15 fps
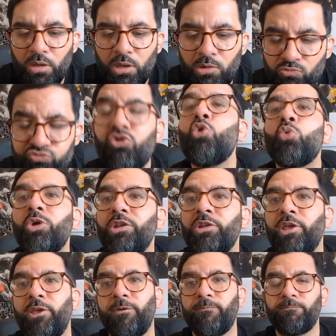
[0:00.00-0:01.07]
It ruined
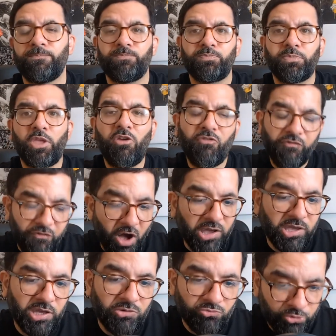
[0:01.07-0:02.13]
it. It
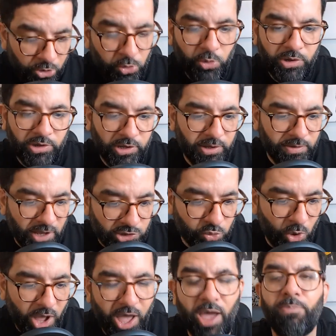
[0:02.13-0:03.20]
fucking ruined it. That's
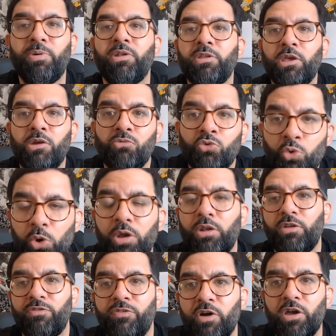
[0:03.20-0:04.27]
what happened. It
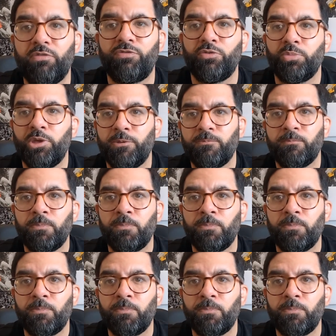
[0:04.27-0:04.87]
ruined the fight for me.